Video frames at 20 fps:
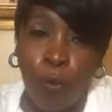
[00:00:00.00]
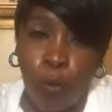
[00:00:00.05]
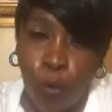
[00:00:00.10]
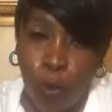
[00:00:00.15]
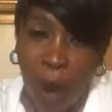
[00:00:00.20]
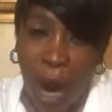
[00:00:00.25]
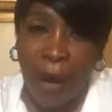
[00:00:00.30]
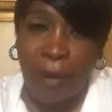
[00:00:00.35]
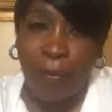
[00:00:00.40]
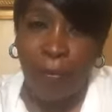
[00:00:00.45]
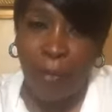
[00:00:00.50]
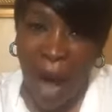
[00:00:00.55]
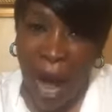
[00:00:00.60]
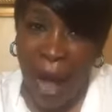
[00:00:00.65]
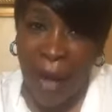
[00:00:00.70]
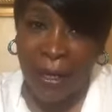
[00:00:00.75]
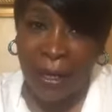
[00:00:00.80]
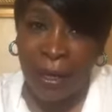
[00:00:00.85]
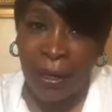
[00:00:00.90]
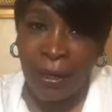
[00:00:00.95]
one
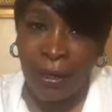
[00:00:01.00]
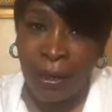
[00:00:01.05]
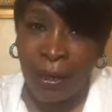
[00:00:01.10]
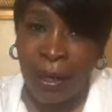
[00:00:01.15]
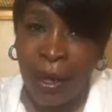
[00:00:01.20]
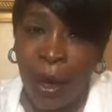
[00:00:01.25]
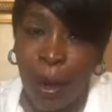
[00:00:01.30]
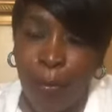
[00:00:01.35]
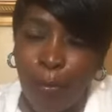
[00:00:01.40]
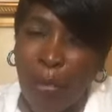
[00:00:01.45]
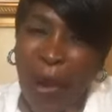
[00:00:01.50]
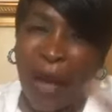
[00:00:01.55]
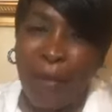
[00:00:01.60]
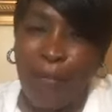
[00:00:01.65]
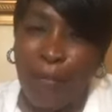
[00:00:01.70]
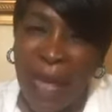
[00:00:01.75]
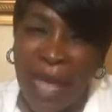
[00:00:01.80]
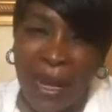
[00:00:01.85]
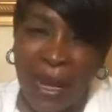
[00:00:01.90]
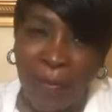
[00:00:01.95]
body, but
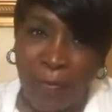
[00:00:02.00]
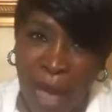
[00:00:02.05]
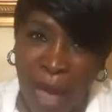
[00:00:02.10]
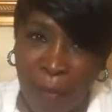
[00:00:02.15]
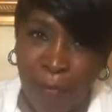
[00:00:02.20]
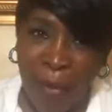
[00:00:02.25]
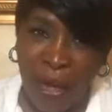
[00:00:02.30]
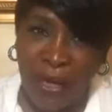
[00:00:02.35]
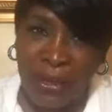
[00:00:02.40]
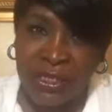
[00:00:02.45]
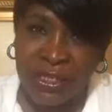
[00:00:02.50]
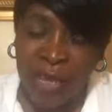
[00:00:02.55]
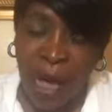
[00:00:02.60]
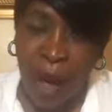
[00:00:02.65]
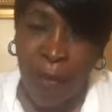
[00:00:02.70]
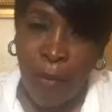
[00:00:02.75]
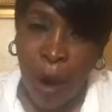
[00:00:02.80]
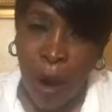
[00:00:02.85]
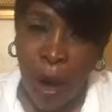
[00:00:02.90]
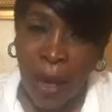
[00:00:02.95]
many members.
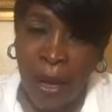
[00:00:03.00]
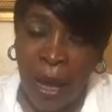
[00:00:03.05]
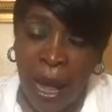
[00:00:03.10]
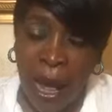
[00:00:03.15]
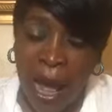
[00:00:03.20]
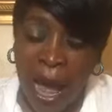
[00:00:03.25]
Come on.